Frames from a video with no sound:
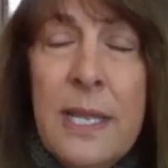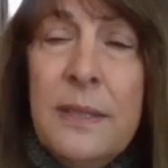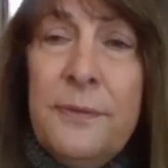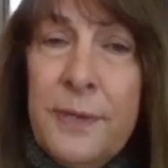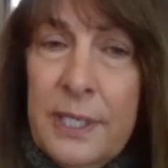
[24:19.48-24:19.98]

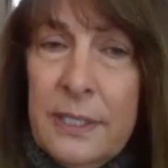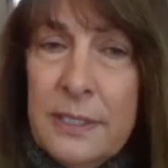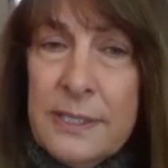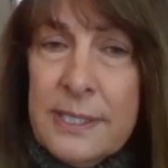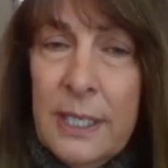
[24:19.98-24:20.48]
in the
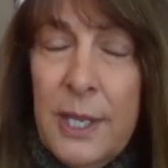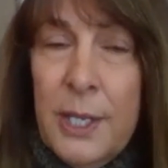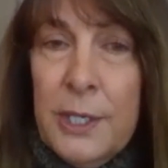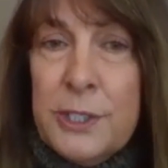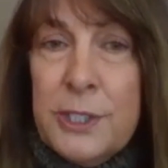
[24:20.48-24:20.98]
foothills.
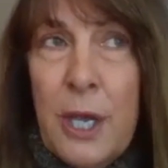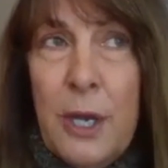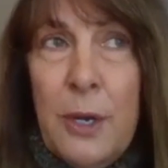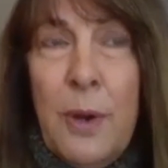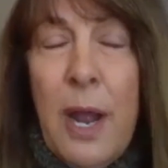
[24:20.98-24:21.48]

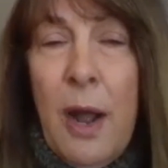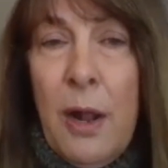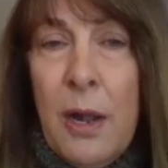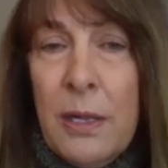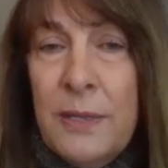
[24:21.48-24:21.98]
So
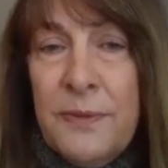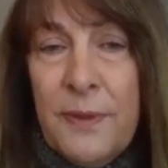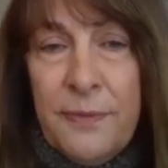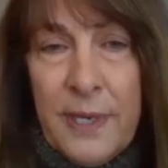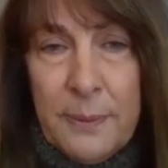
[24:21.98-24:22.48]
all of the
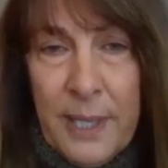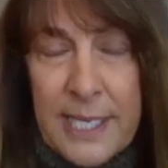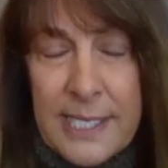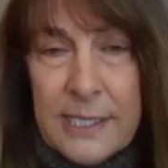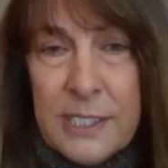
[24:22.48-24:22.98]
fun
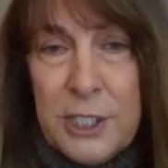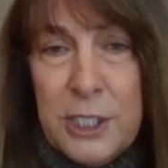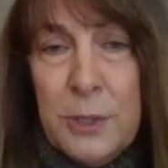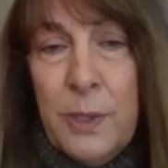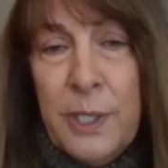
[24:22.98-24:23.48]
places that
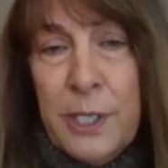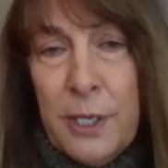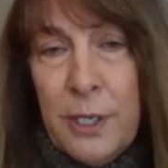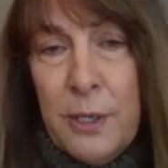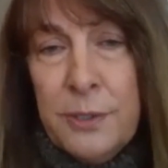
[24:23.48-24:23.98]
you'd want to
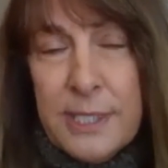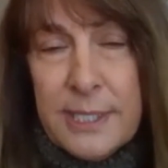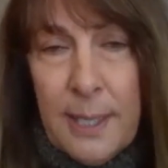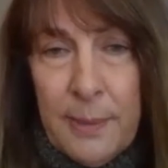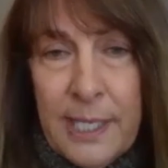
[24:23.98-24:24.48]
go, to
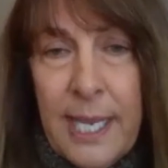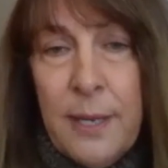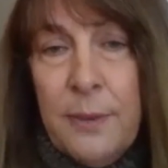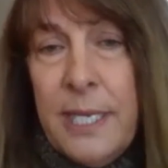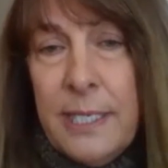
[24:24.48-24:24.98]
Summit
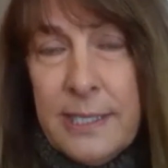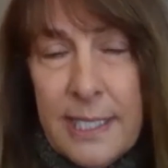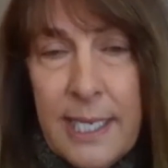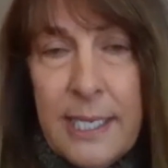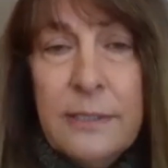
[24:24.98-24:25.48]
County,
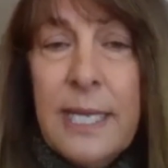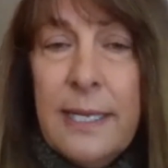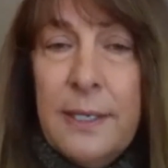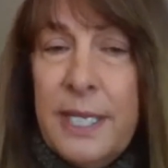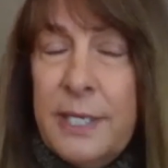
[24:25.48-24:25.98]
to Eagle
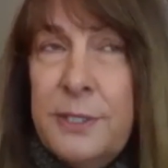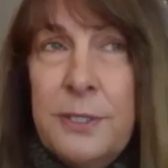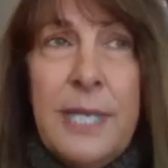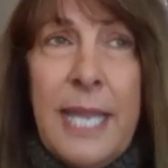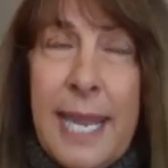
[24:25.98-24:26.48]
County,
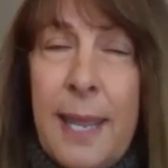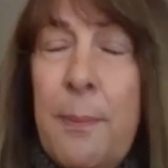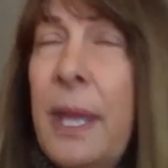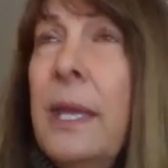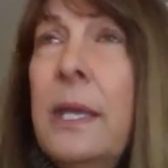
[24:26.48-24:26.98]
to
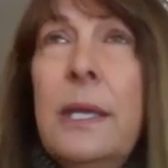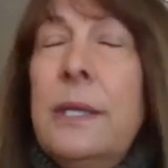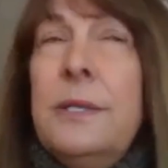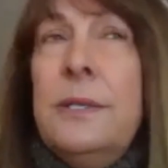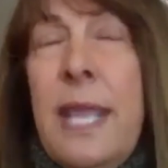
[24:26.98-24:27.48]
camp,
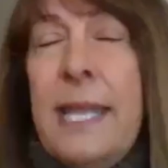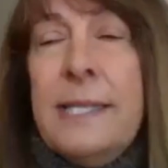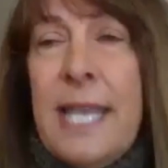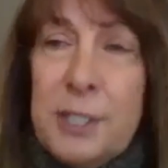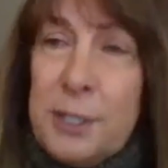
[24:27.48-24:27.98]

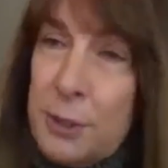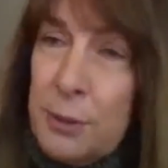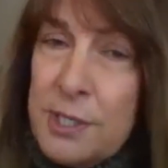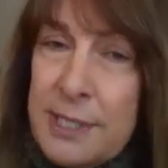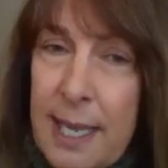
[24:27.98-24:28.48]
it's at your
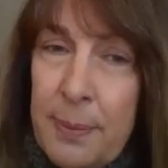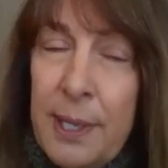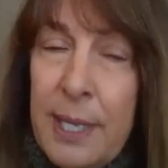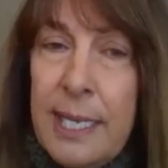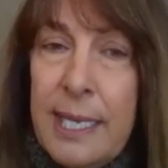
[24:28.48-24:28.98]
doorstep.
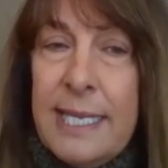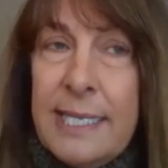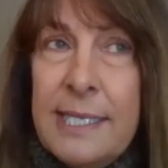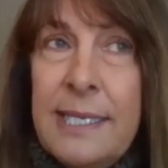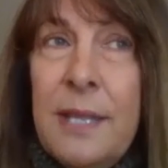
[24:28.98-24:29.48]

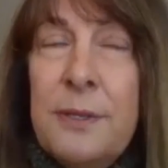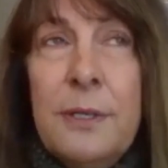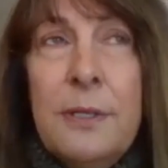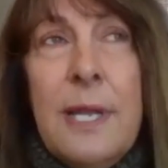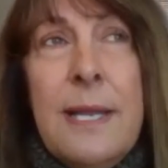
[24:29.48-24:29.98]
It's
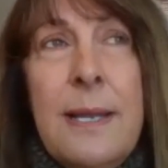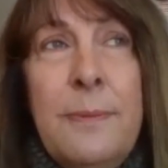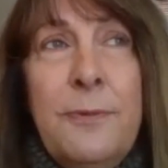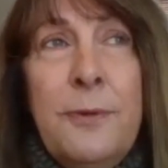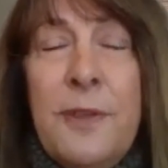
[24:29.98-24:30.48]
another
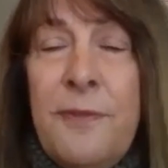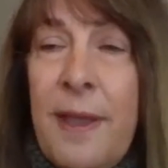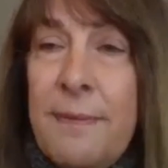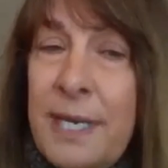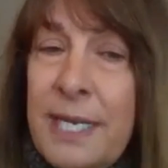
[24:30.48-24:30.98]

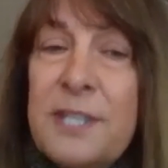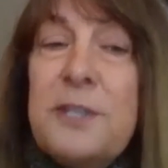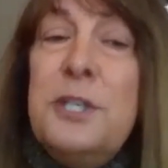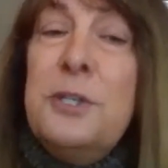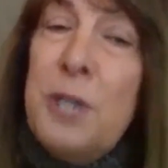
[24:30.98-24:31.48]
45 minutes
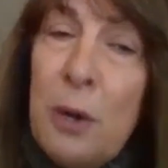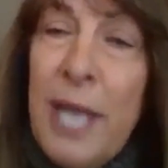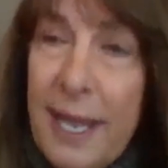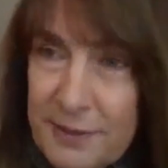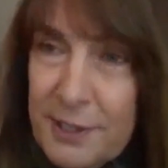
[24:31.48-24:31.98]
that you don't
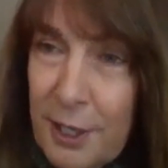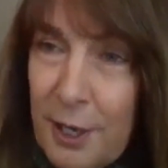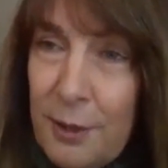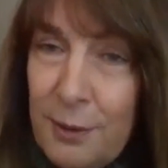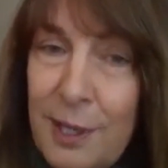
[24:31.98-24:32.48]
have to
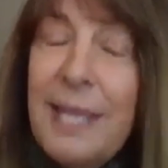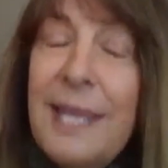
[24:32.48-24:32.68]
go